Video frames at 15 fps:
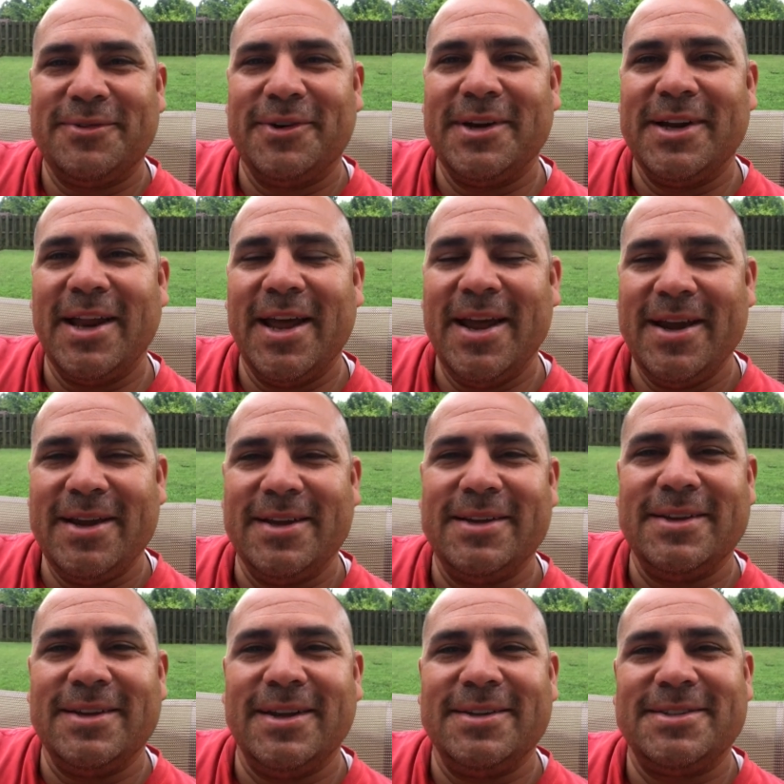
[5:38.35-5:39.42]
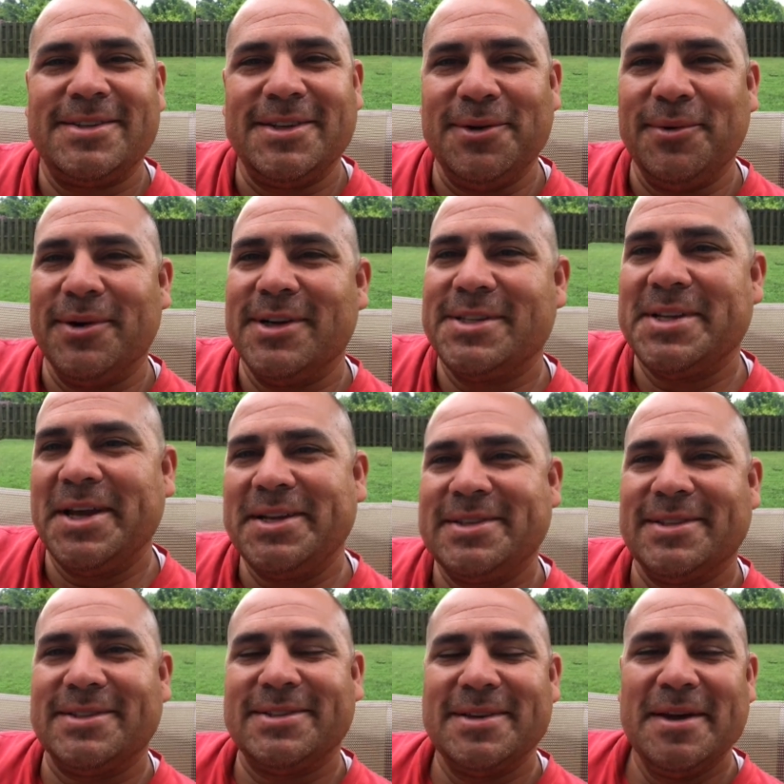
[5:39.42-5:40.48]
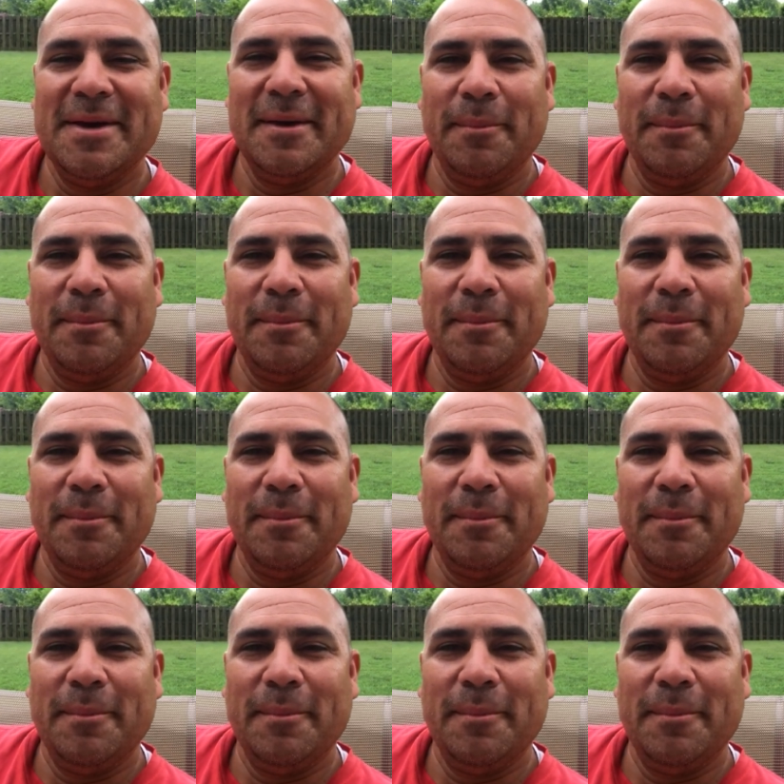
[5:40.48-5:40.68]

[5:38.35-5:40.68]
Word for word: for today and see where it takes us.